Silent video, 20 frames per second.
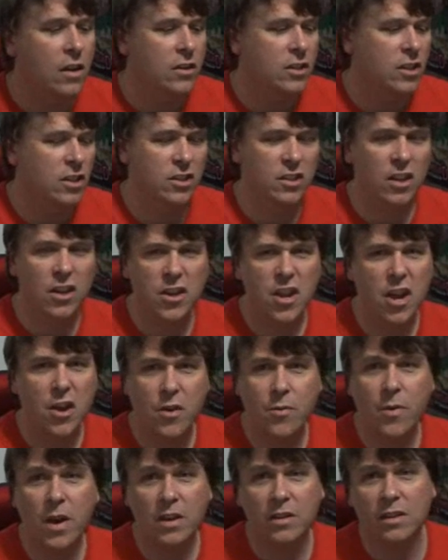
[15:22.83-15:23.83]
just so you
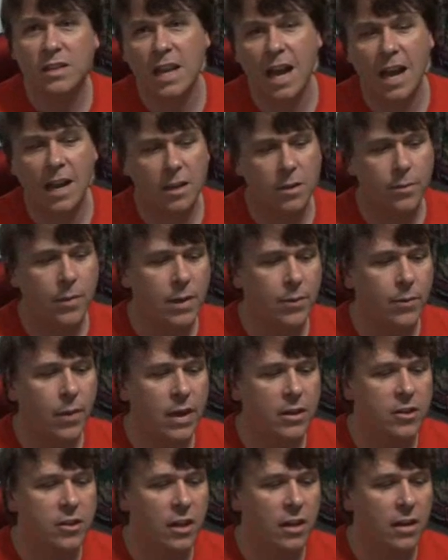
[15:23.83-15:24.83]
know where you stand in the big
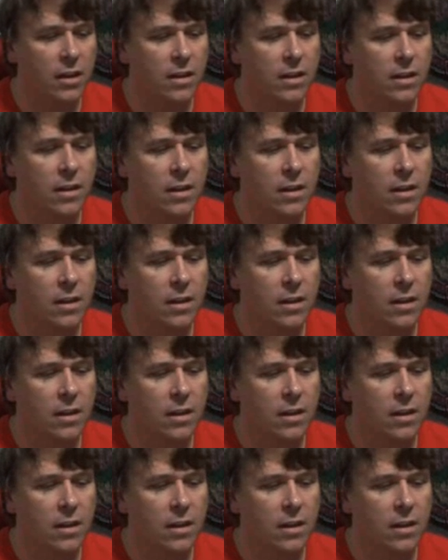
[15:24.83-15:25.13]
picture.